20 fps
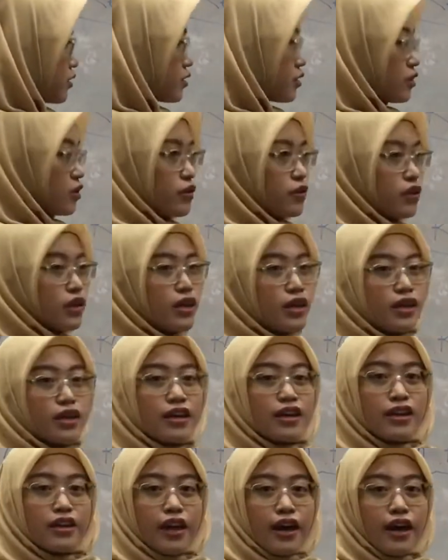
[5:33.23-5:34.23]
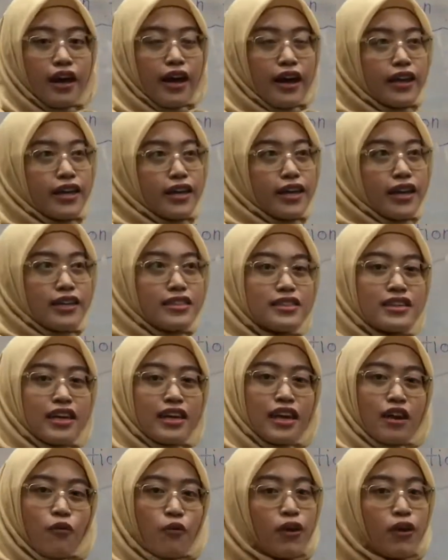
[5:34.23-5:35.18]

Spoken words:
So I can say that